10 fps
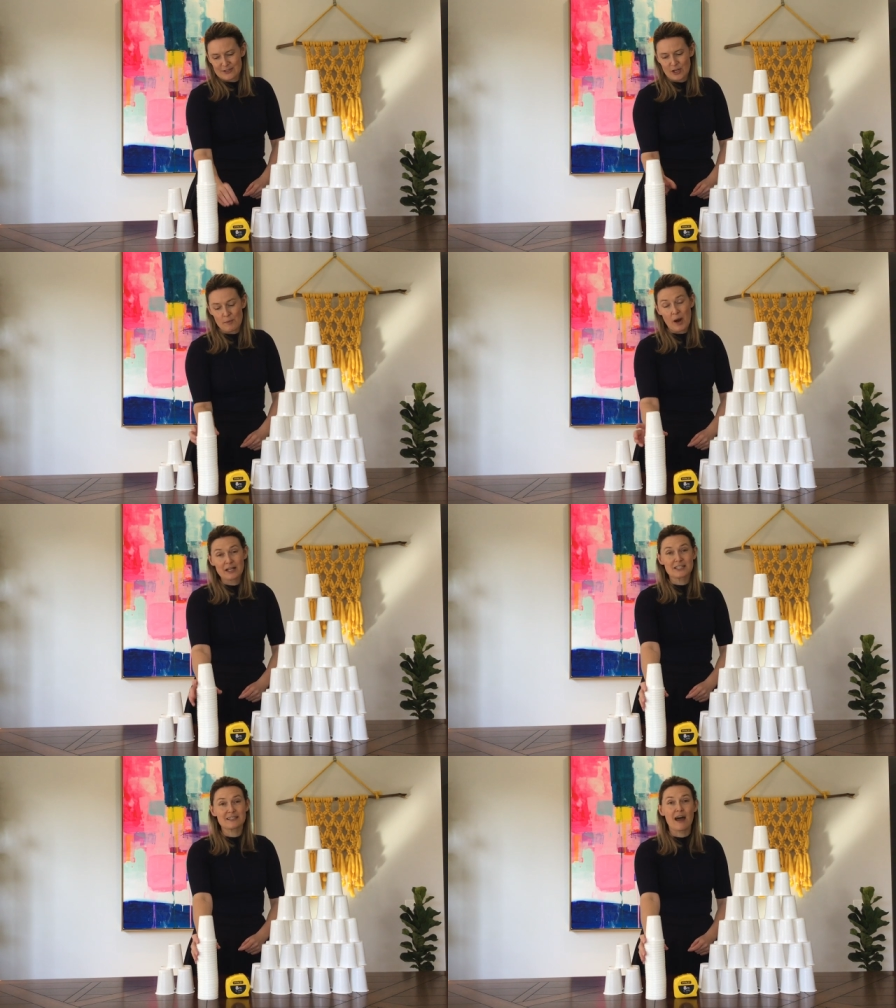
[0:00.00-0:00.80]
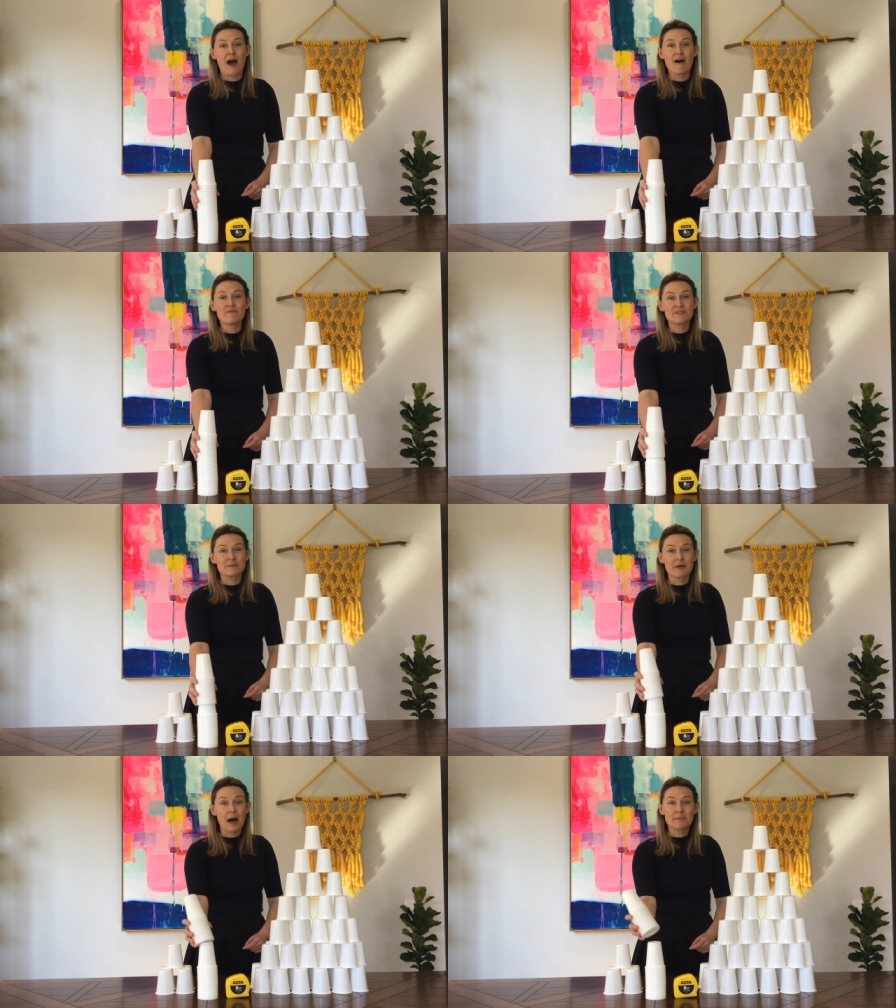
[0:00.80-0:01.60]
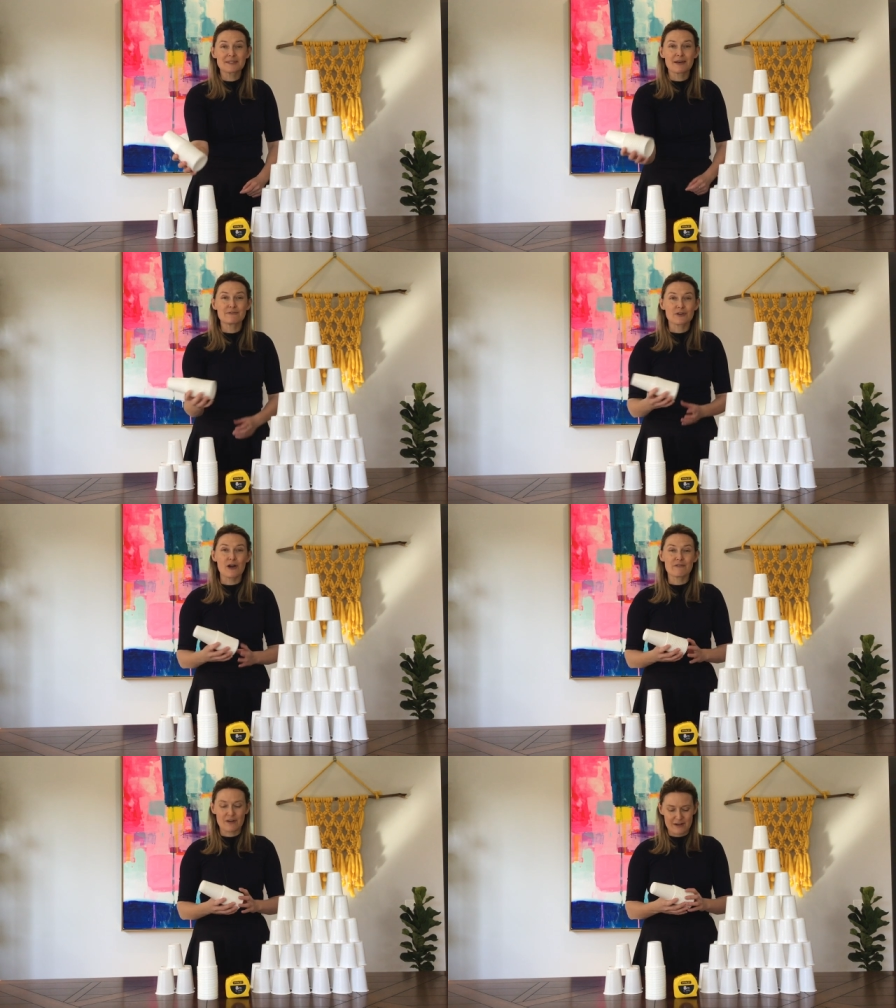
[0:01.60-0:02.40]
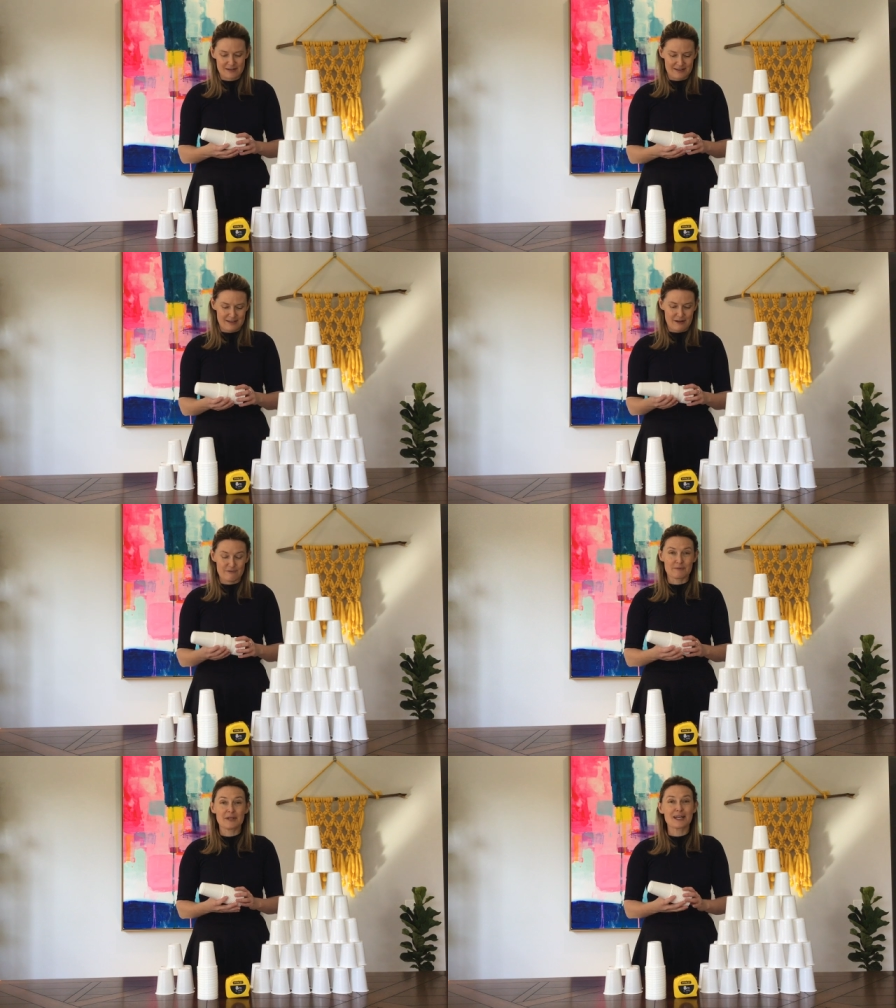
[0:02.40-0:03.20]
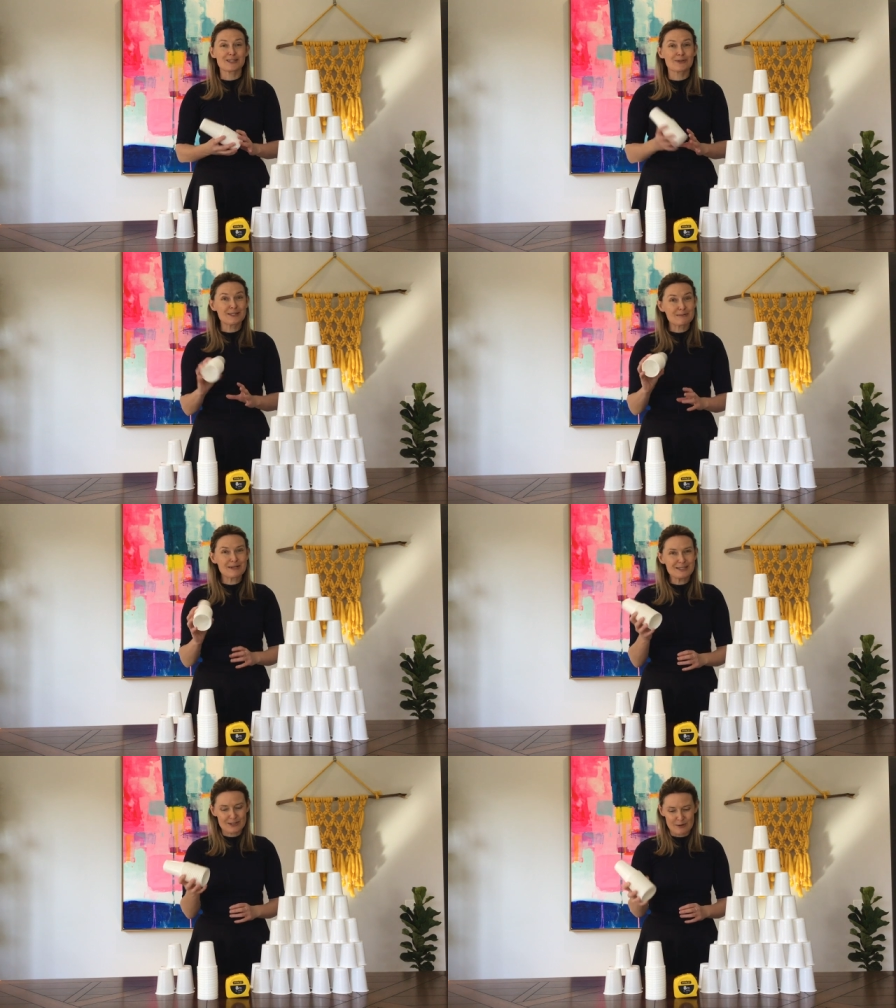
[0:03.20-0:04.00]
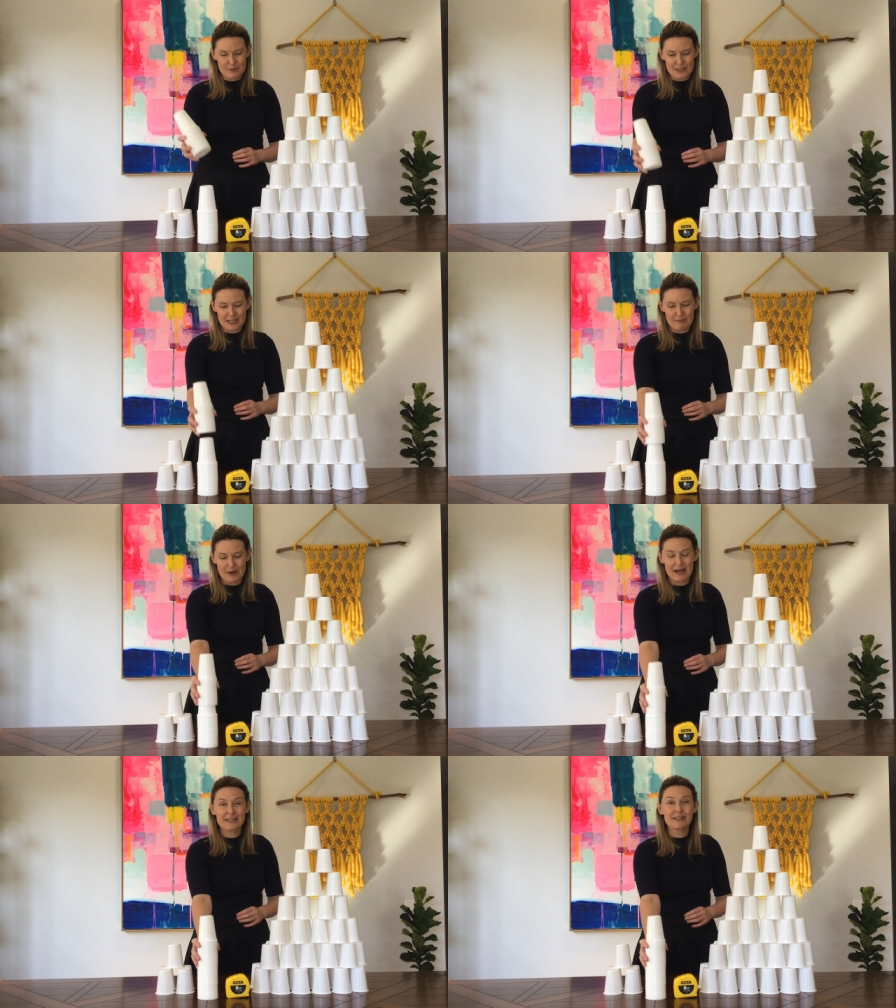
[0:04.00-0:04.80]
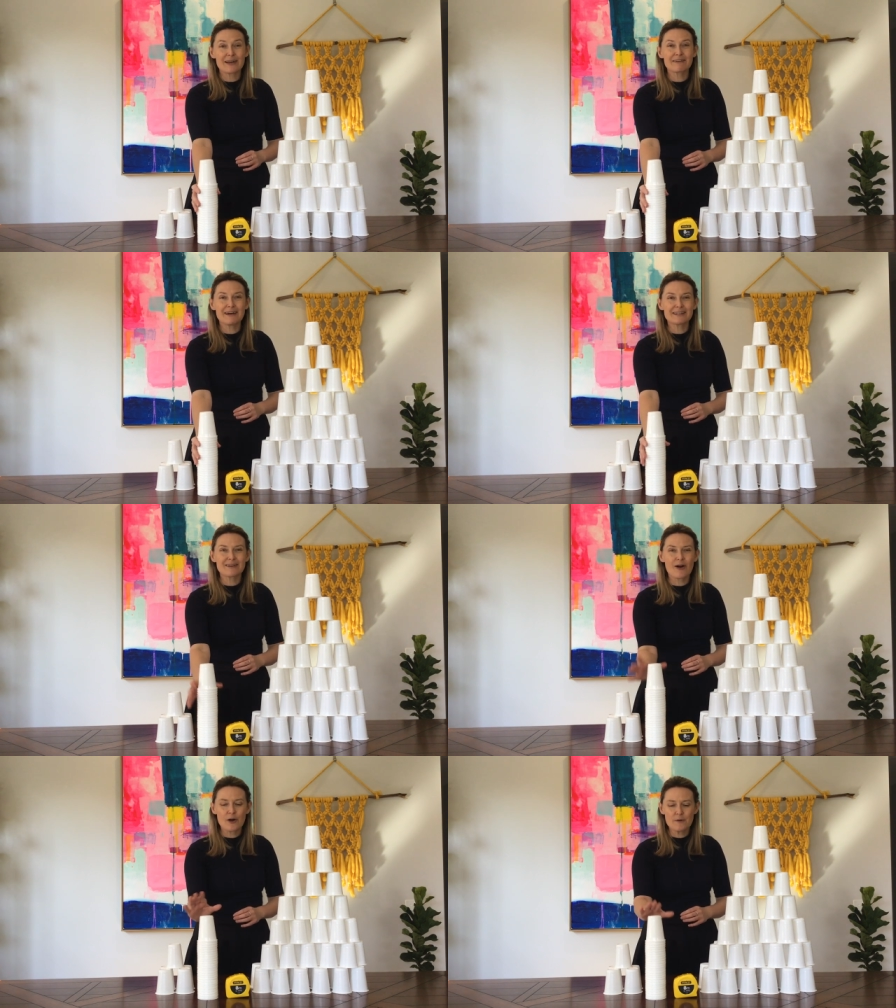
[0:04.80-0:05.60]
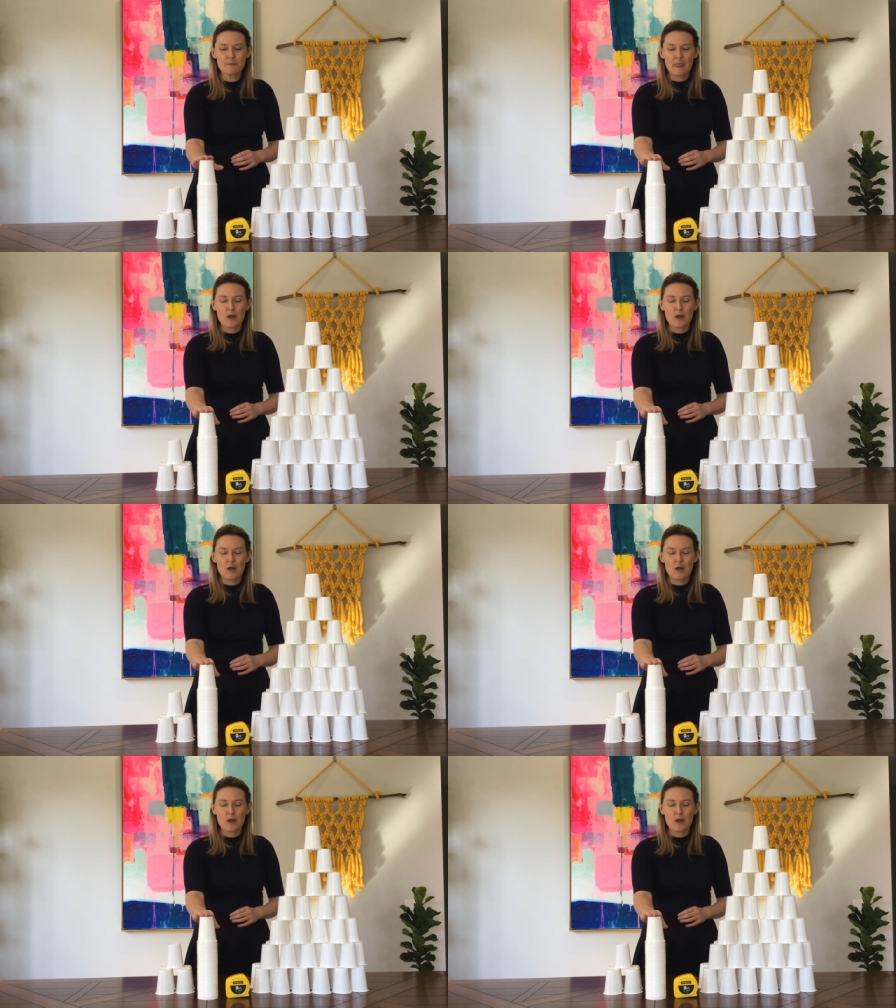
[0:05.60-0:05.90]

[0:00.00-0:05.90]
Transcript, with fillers: So, you might just have some cups left over from last Christmas or a birthday party lying around at home,